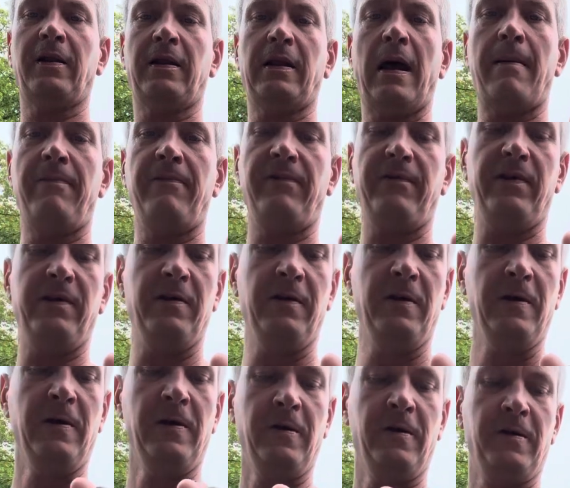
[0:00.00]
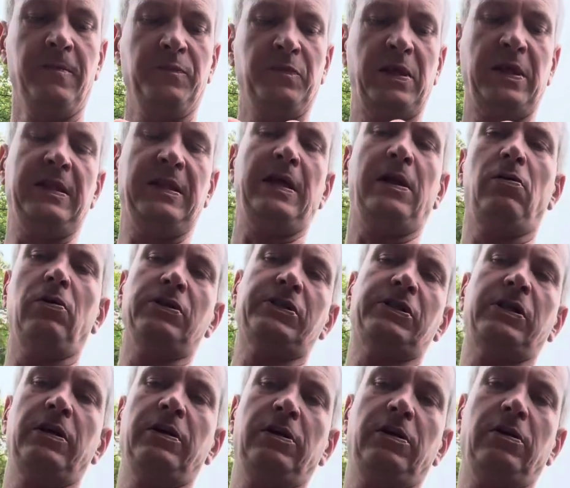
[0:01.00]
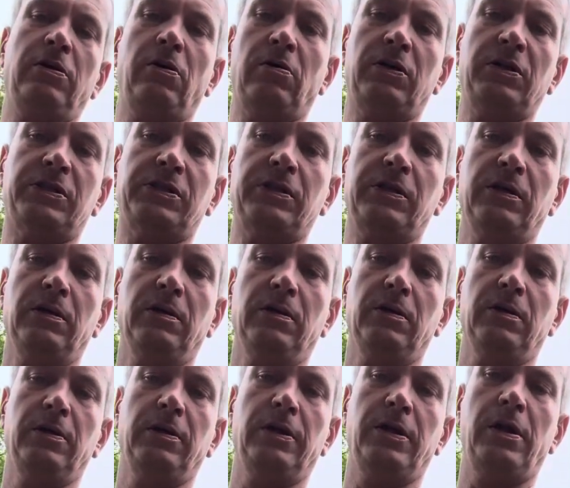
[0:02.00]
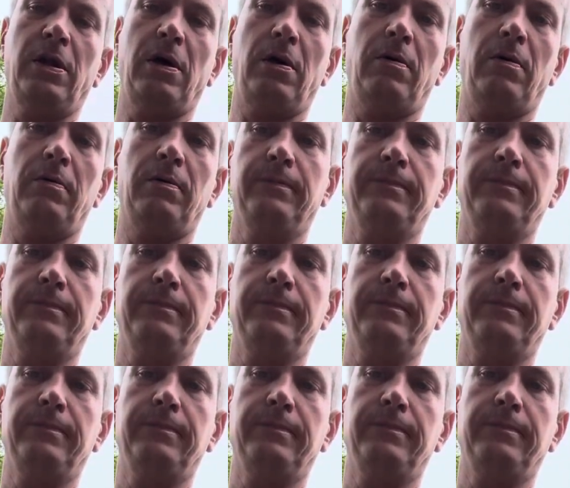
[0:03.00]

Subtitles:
top of it. And then all of a sudden you notice, you know,